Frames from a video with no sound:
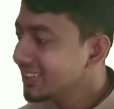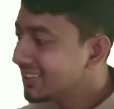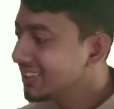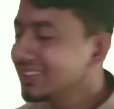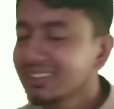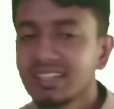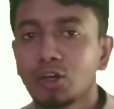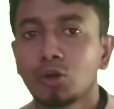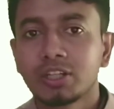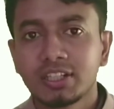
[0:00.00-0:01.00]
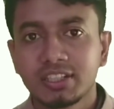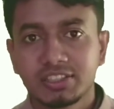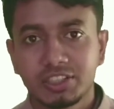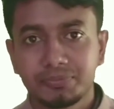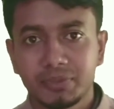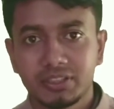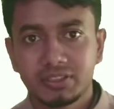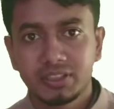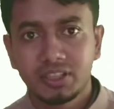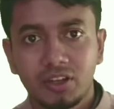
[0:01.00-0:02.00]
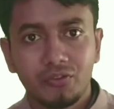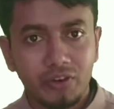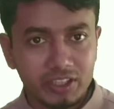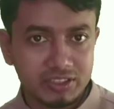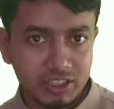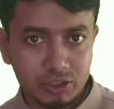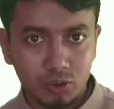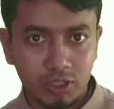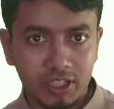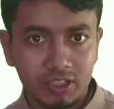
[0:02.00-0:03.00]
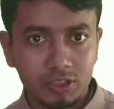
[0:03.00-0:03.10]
This is a golden statement. Fastest way